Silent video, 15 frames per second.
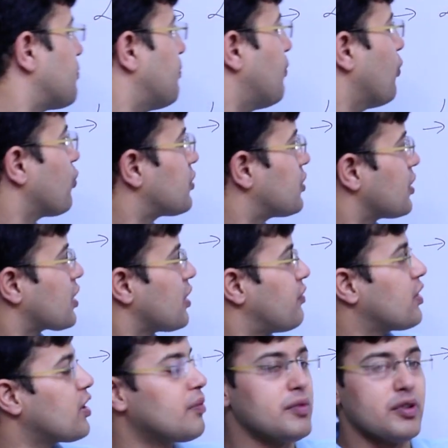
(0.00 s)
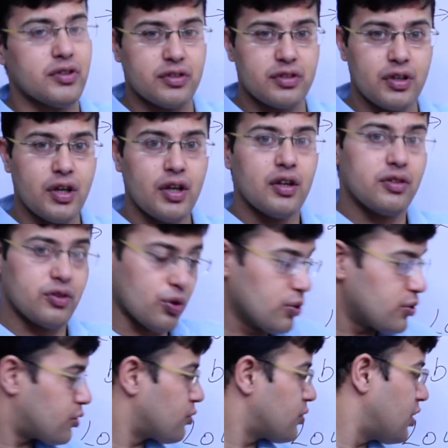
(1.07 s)
both the given numbers.
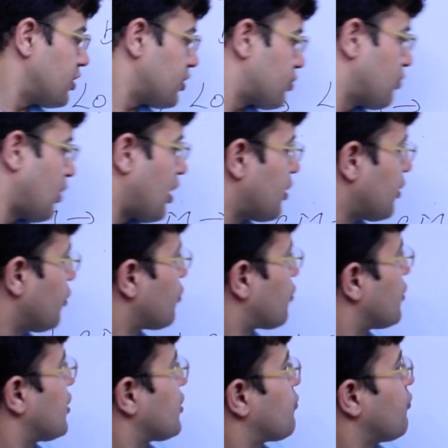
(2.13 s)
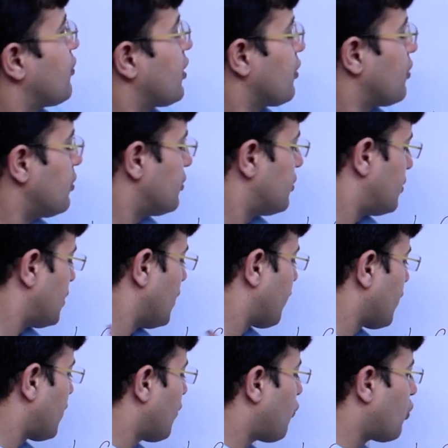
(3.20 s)
Those students who are new to this video, if
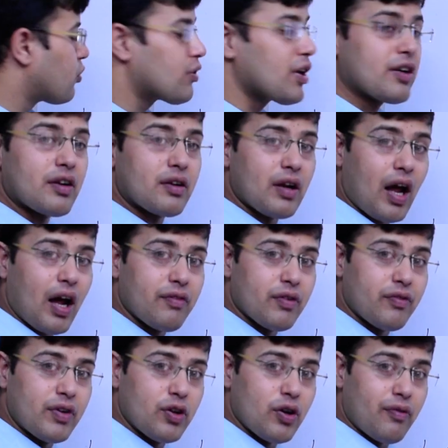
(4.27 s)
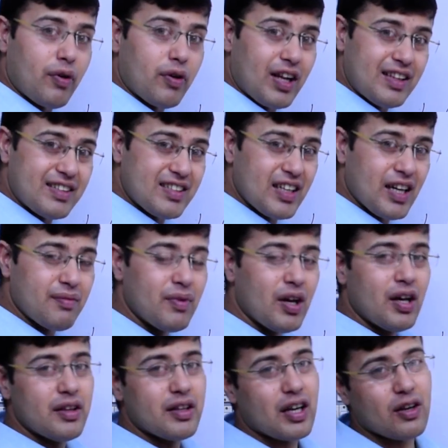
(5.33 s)
they want to have a video about LCM,
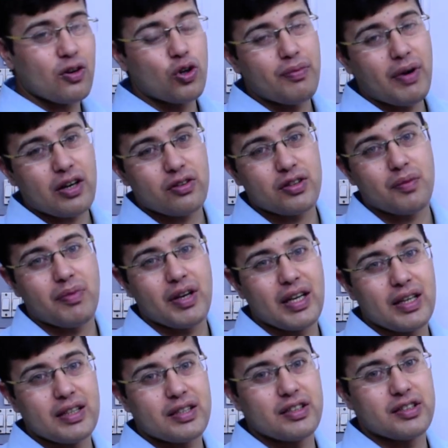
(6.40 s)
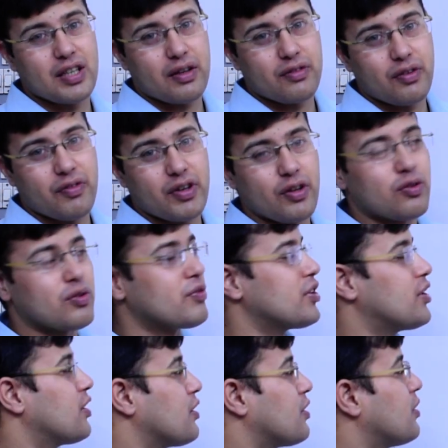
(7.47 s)
you can go back to the playlist and check the videos over
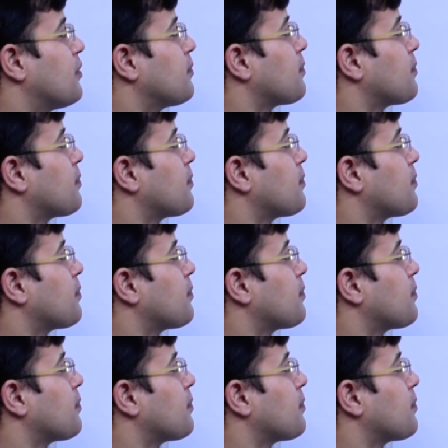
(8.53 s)
there.